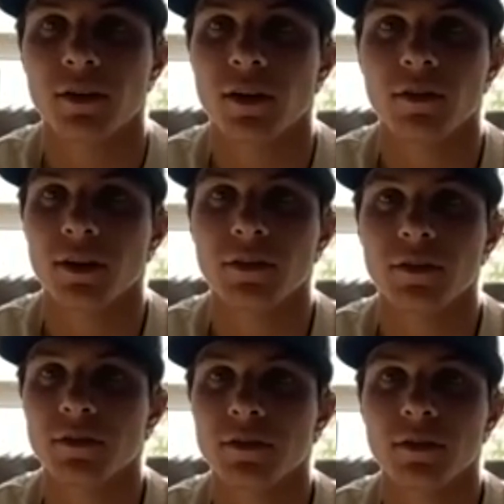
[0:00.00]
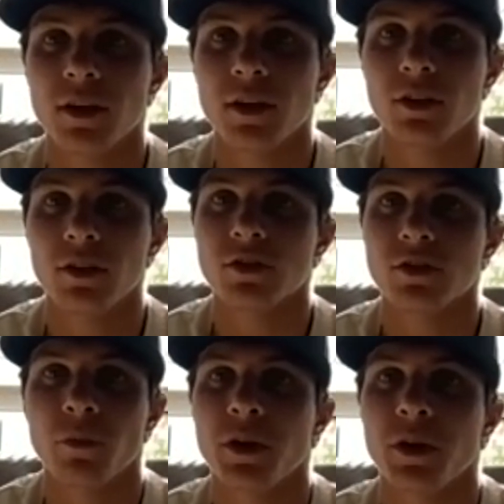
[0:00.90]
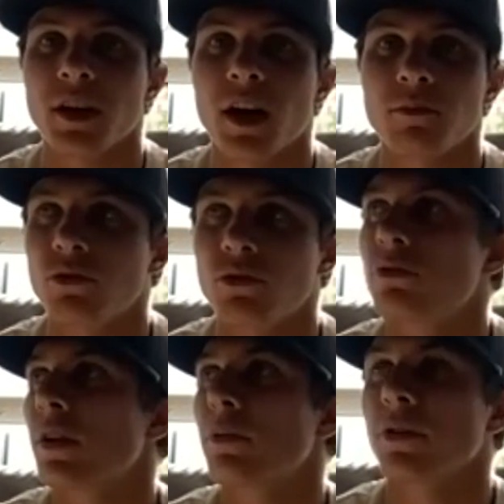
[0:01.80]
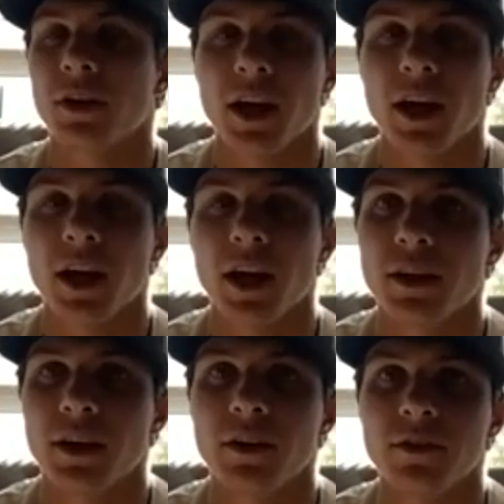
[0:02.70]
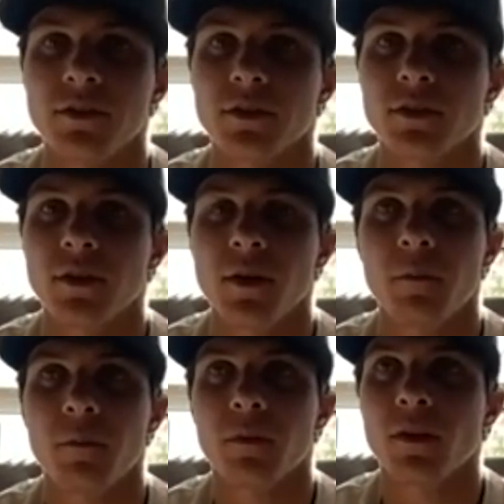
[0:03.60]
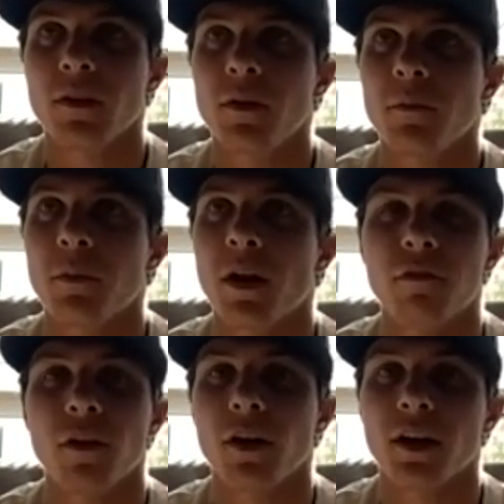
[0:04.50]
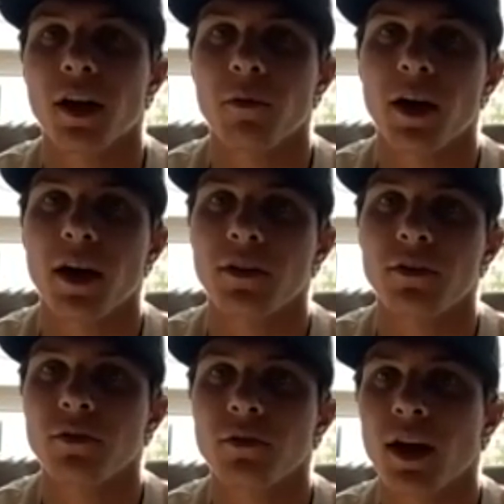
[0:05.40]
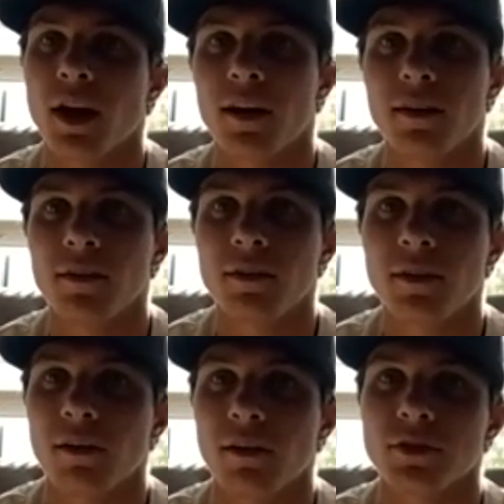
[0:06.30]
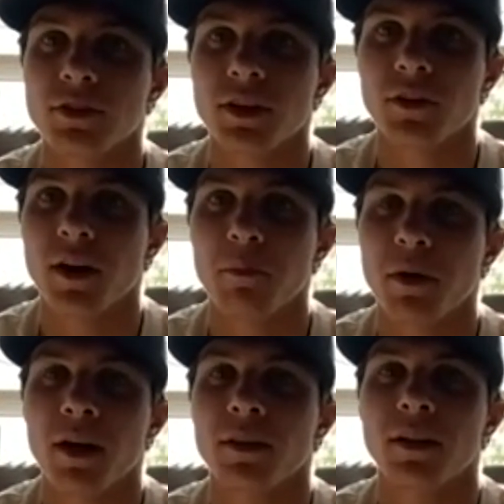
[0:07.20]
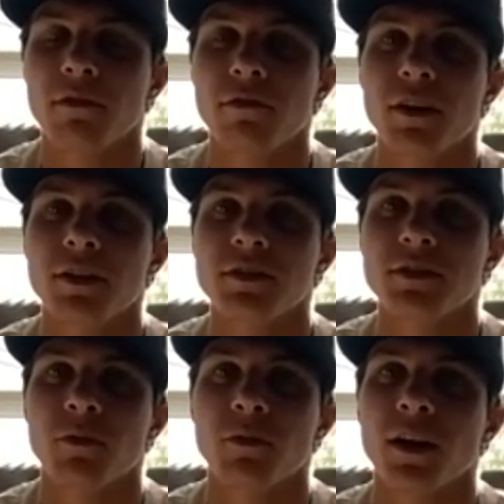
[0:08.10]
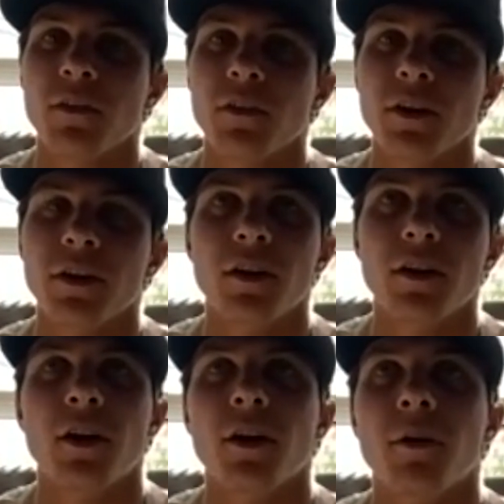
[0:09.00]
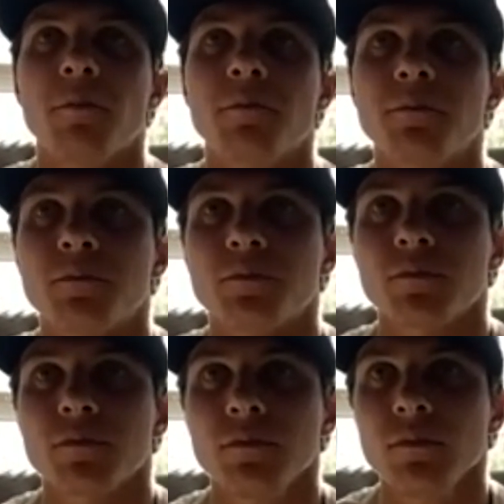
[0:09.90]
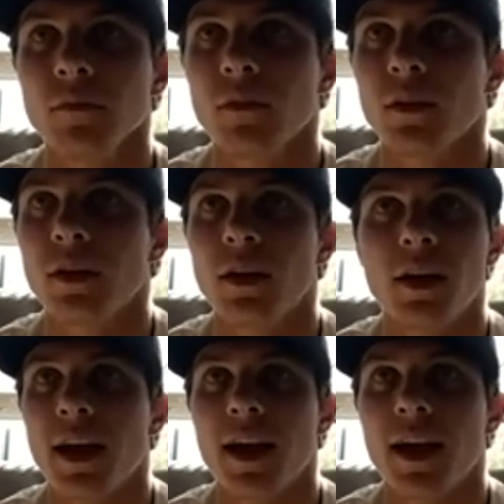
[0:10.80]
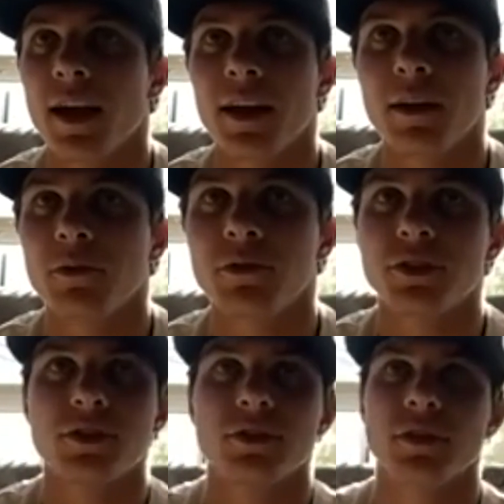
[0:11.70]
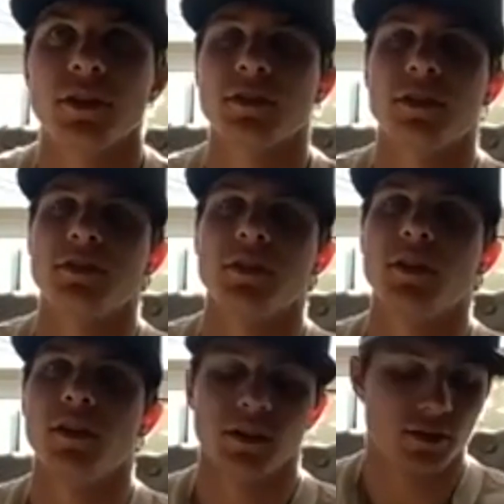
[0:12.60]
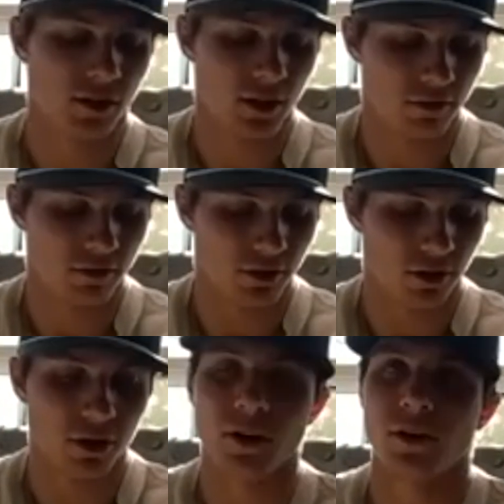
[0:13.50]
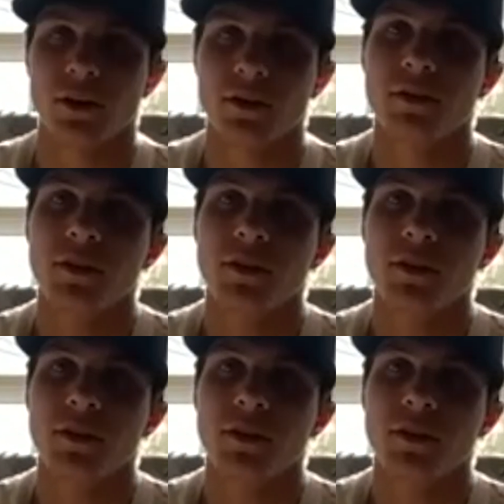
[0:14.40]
know, like there's so many times you tip your caps to hitters, but I felt like I would have had to do that every single at bat that I faced someone down there. Um, and, and it was just, it's, it's a, it's a live and you learn. And